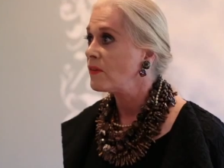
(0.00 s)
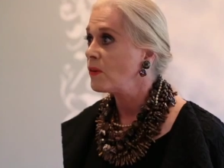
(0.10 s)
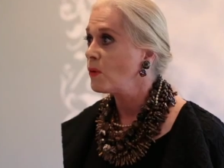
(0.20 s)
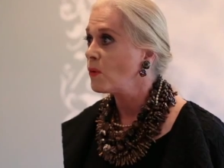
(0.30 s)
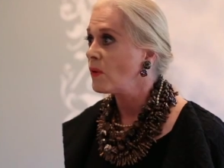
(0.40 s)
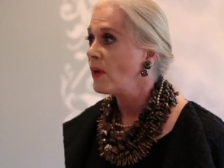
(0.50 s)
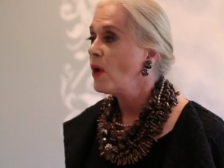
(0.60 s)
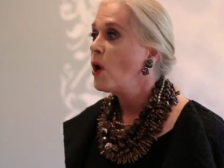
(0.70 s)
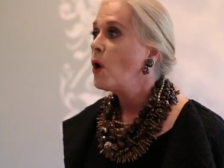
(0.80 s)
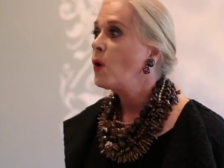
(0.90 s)
School
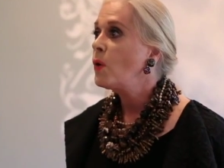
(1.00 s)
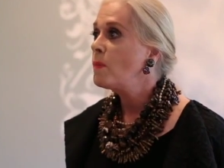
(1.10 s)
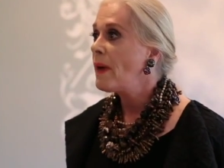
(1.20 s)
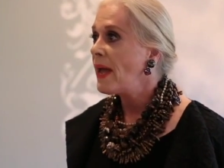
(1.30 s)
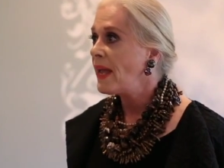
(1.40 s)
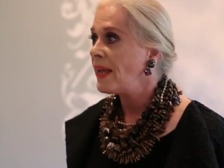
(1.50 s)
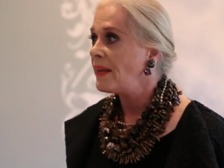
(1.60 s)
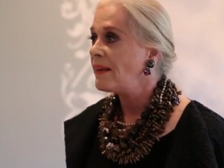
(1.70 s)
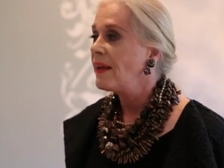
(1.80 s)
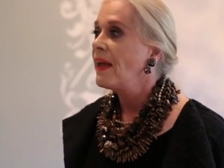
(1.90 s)
who
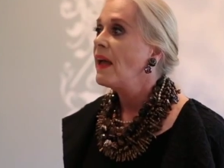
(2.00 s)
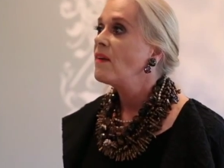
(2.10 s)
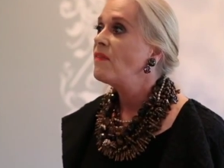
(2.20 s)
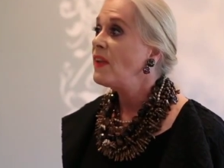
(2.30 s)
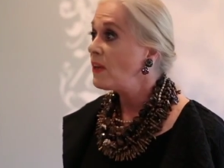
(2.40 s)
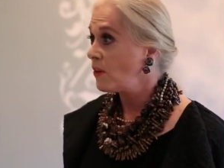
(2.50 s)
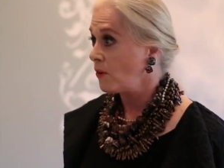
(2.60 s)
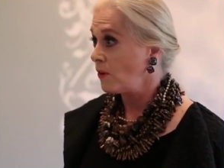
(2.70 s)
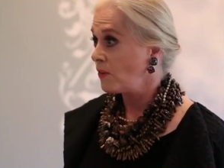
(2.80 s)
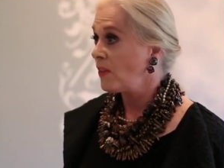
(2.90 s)
made
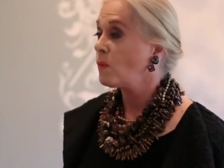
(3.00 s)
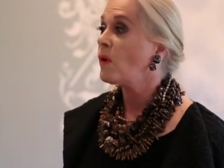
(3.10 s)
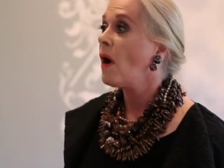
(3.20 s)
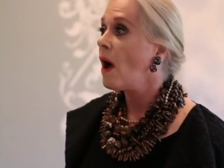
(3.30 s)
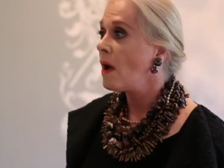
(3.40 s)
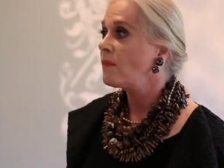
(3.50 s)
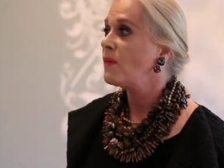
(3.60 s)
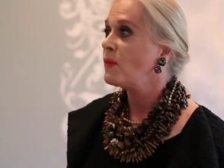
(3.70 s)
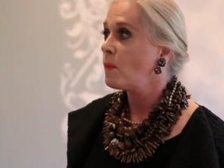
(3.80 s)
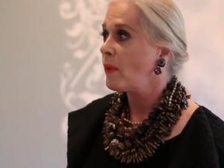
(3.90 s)
figures that were hung
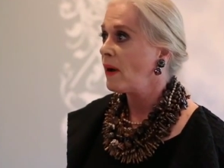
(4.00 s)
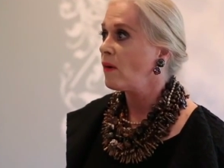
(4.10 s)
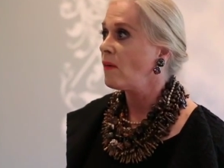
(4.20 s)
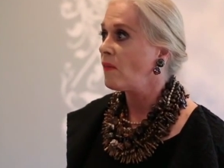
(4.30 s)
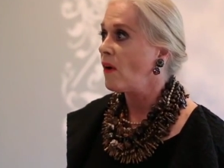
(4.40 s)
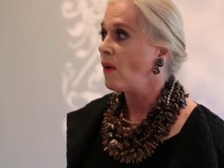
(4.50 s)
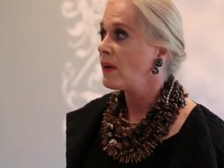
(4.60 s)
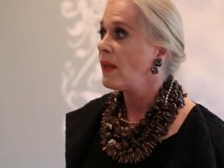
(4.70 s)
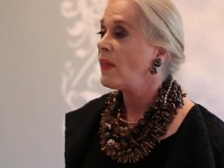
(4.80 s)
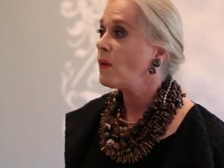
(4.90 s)
from the barrel vault,
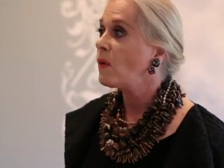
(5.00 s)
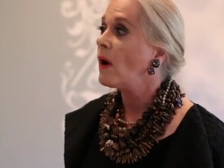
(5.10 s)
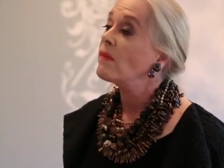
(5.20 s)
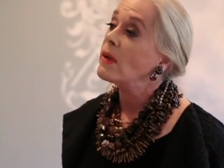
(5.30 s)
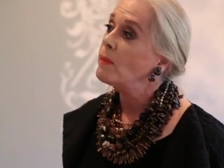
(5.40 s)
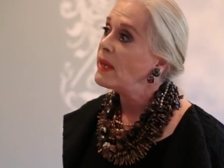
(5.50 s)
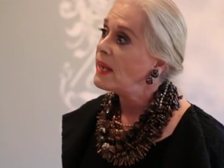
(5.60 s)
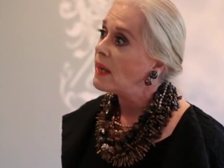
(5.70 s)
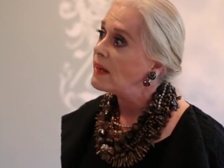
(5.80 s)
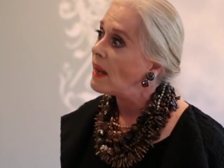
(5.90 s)
and they were of
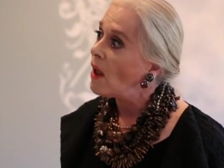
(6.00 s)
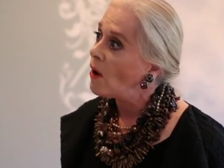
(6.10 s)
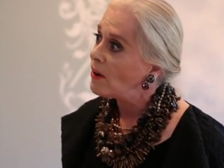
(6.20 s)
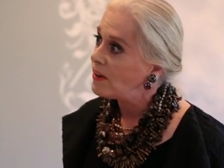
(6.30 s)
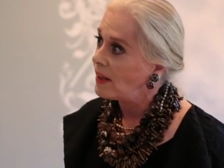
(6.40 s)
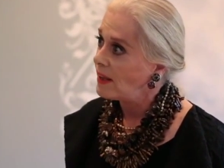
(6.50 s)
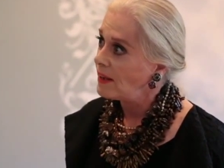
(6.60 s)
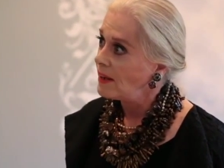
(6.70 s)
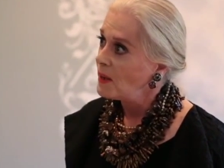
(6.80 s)
Commedia dell'arte.